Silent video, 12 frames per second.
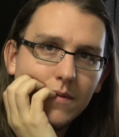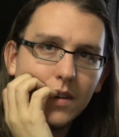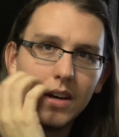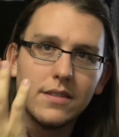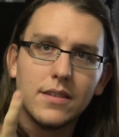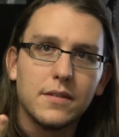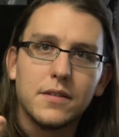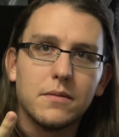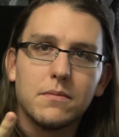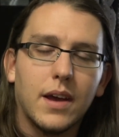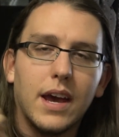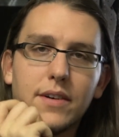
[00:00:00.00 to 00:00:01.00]
It
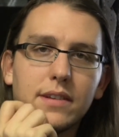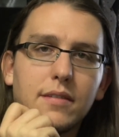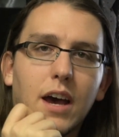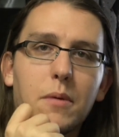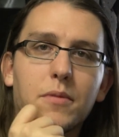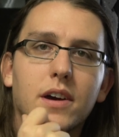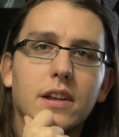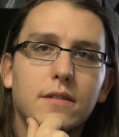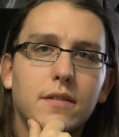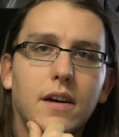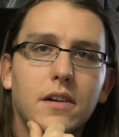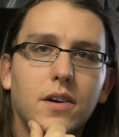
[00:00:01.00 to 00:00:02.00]
doesn't have a timer on it,
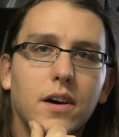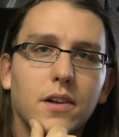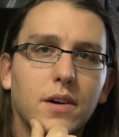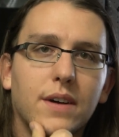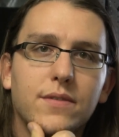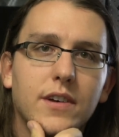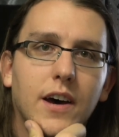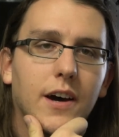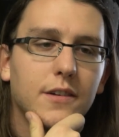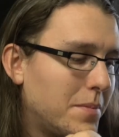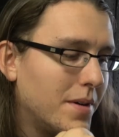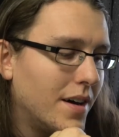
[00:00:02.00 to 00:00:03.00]
so I don't know how long I've
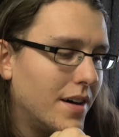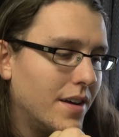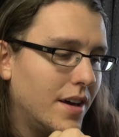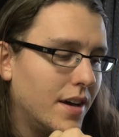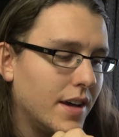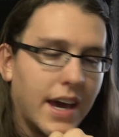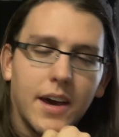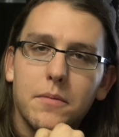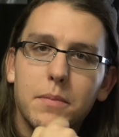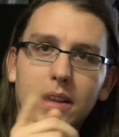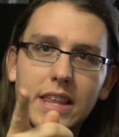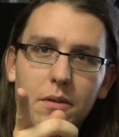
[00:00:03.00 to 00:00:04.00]
talked. But yeah,
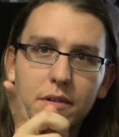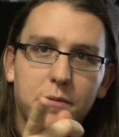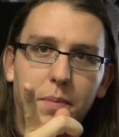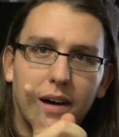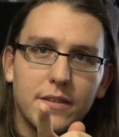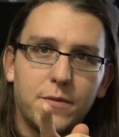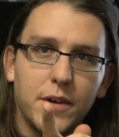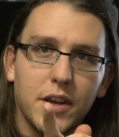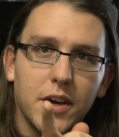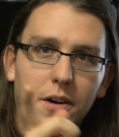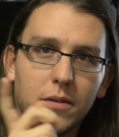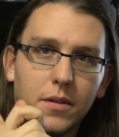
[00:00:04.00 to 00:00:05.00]
make that response
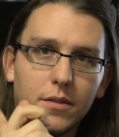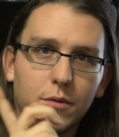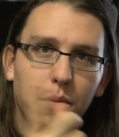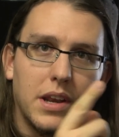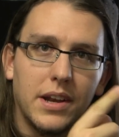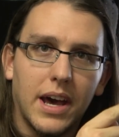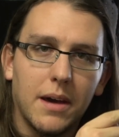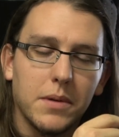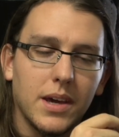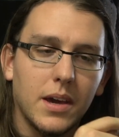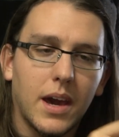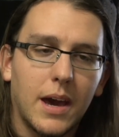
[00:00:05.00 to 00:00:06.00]
video. Tweet it at
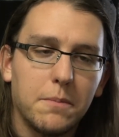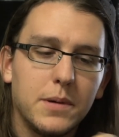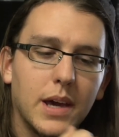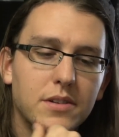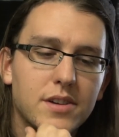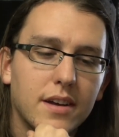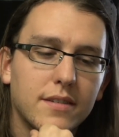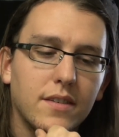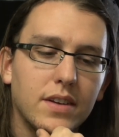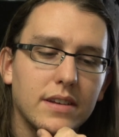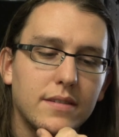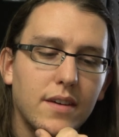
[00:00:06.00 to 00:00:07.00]
me, at
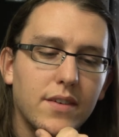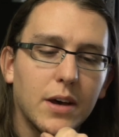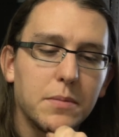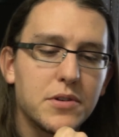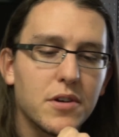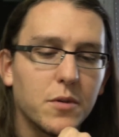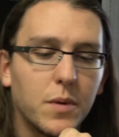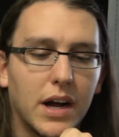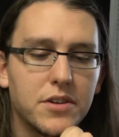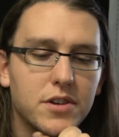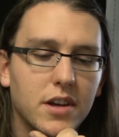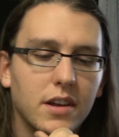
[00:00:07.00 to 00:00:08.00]
PHX787. I'll be sure to
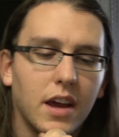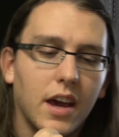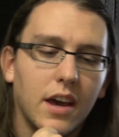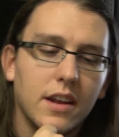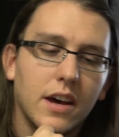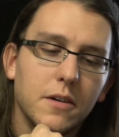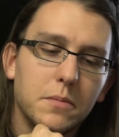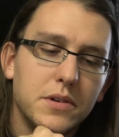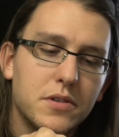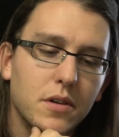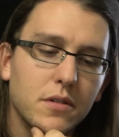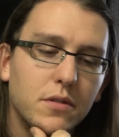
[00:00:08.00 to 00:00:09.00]
watch it, and I'll be
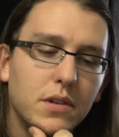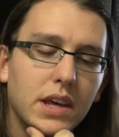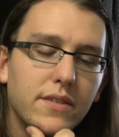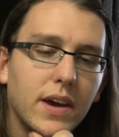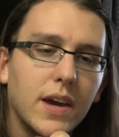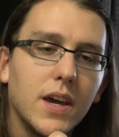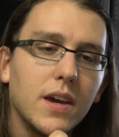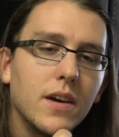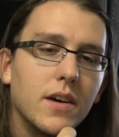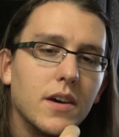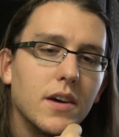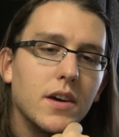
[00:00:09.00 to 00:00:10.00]
sure to leave a
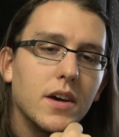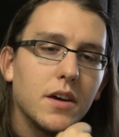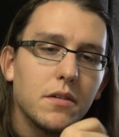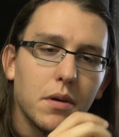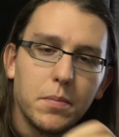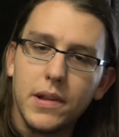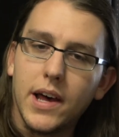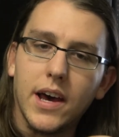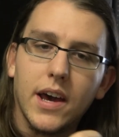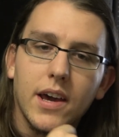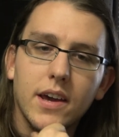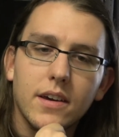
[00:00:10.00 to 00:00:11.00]

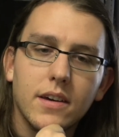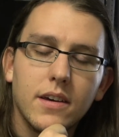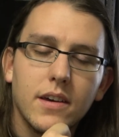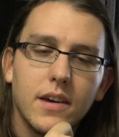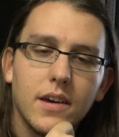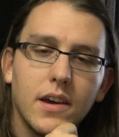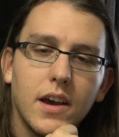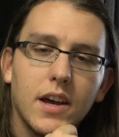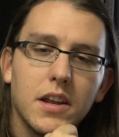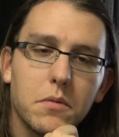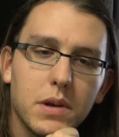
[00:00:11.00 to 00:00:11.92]
reply and a